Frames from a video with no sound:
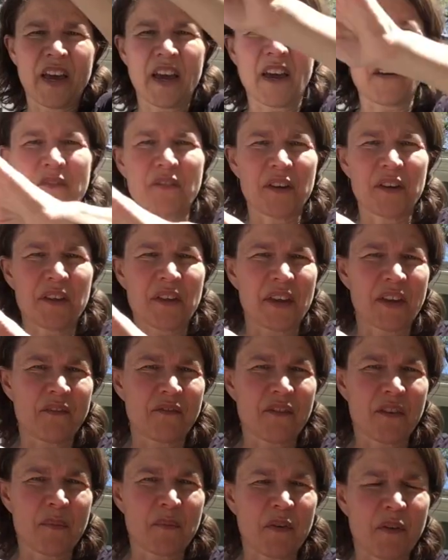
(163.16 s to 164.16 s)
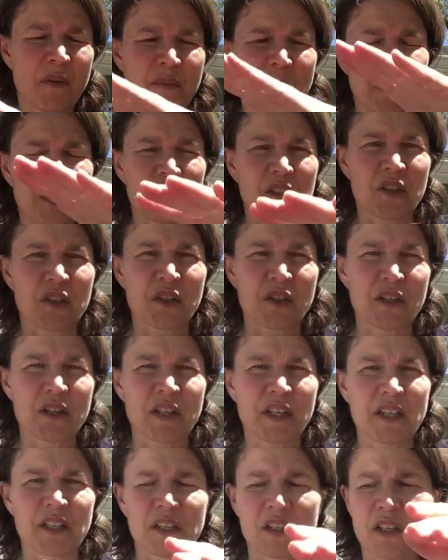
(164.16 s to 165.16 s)
everything from our mixture
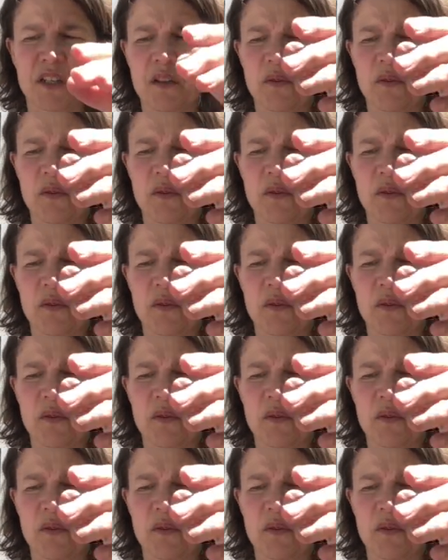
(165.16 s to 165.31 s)
into